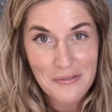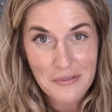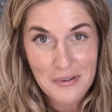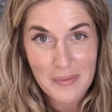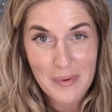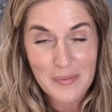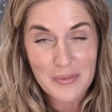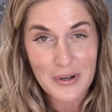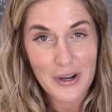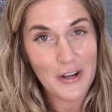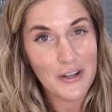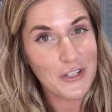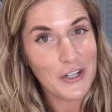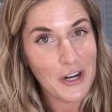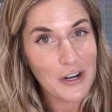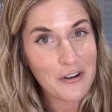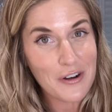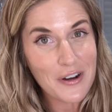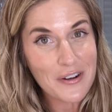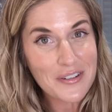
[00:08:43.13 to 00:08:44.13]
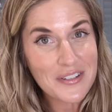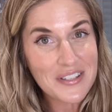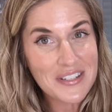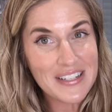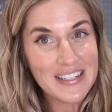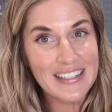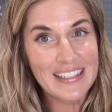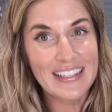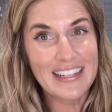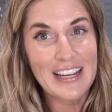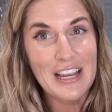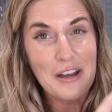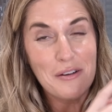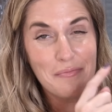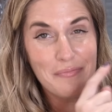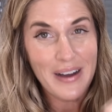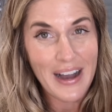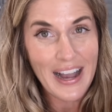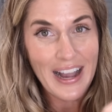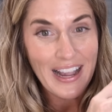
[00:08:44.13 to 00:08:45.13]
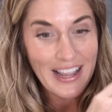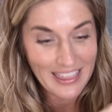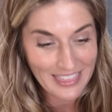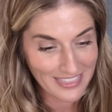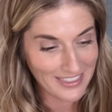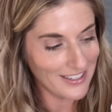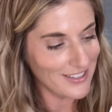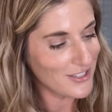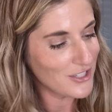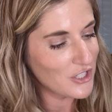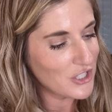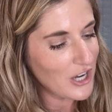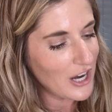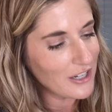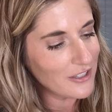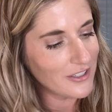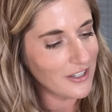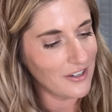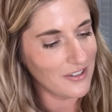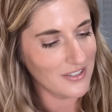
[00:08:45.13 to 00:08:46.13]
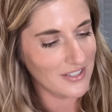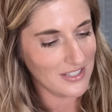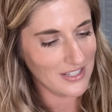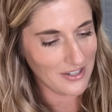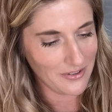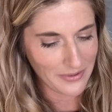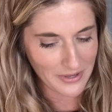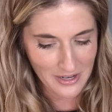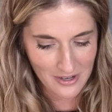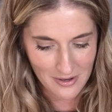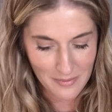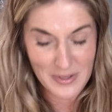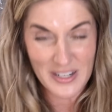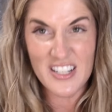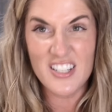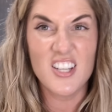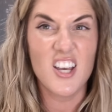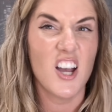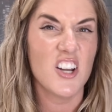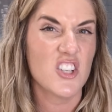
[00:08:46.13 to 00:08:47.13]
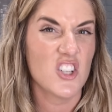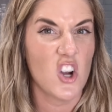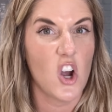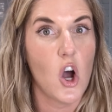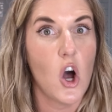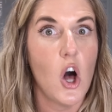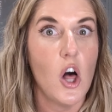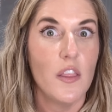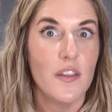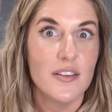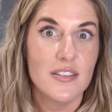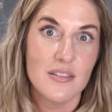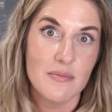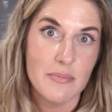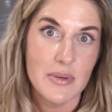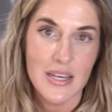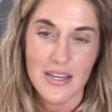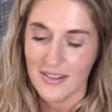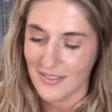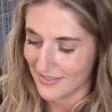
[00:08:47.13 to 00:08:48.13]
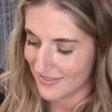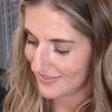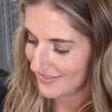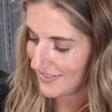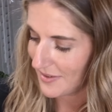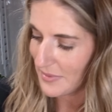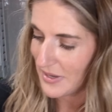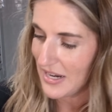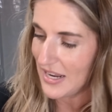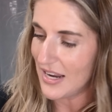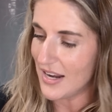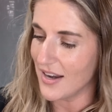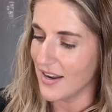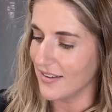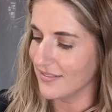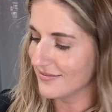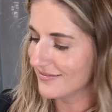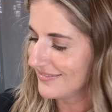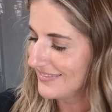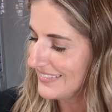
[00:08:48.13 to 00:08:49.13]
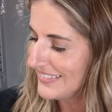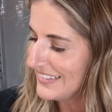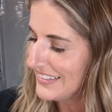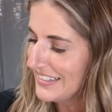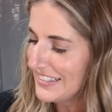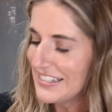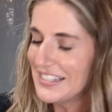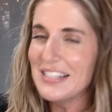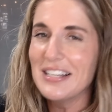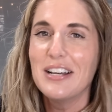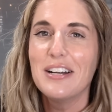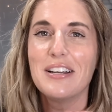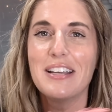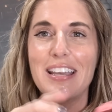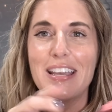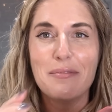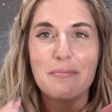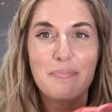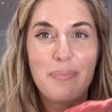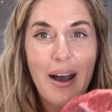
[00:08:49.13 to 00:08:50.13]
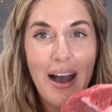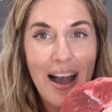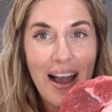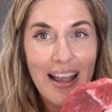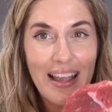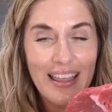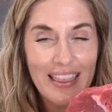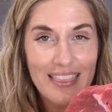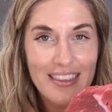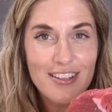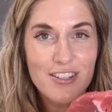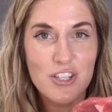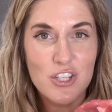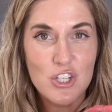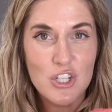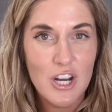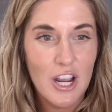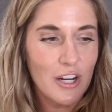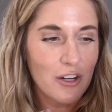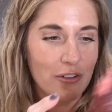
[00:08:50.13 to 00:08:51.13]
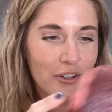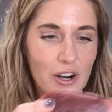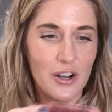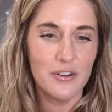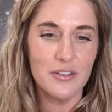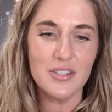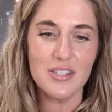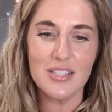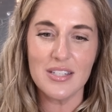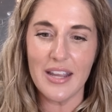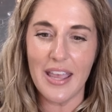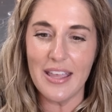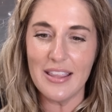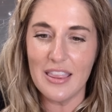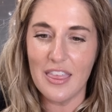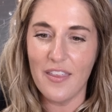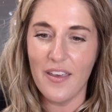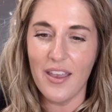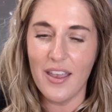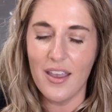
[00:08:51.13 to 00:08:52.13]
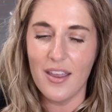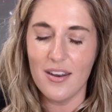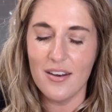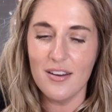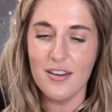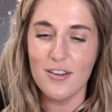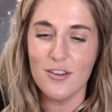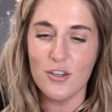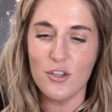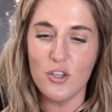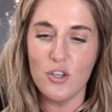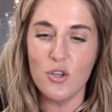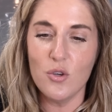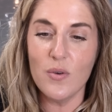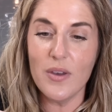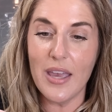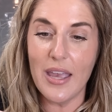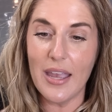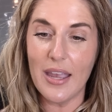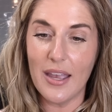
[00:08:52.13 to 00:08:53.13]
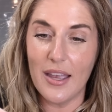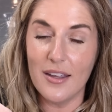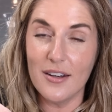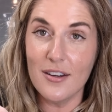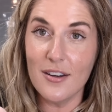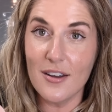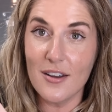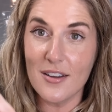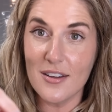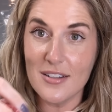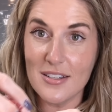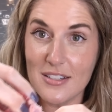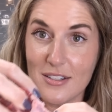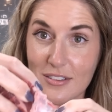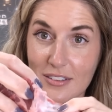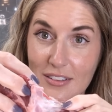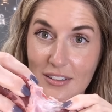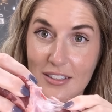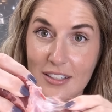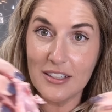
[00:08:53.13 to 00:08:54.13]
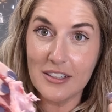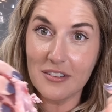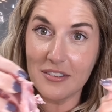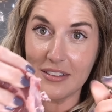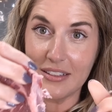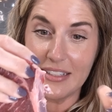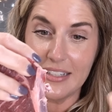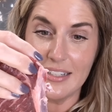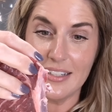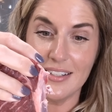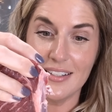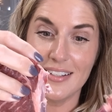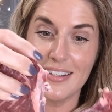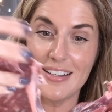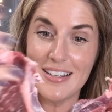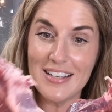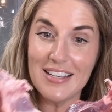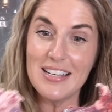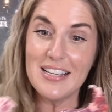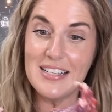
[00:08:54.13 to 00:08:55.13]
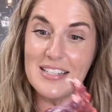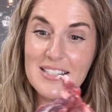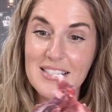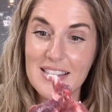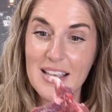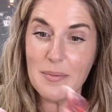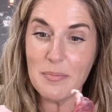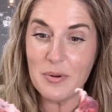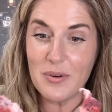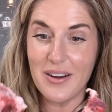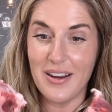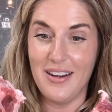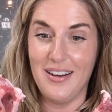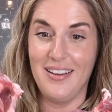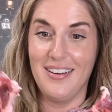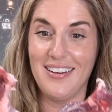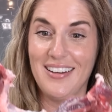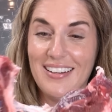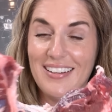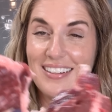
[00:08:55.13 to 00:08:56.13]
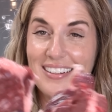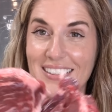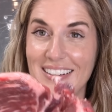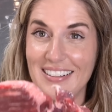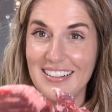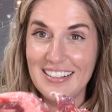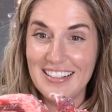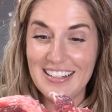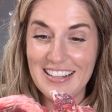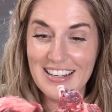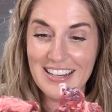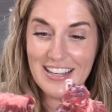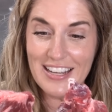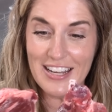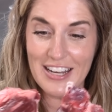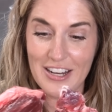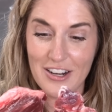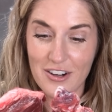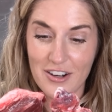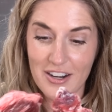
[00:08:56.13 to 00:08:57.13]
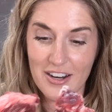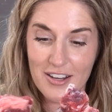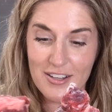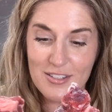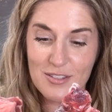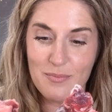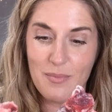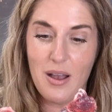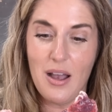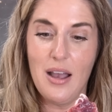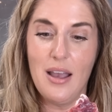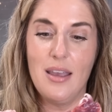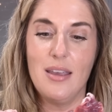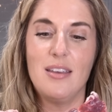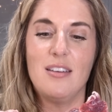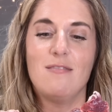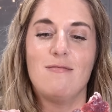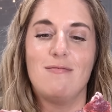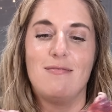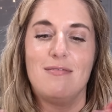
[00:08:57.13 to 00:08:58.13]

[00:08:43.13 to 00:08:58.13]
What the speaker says: Remember our chuck roast? Buy this chuck roast. Here we go, I'm gonna touch all this meat. I'm gonna eat it. Buy this chuck roast and then you can literally separate it. Here is my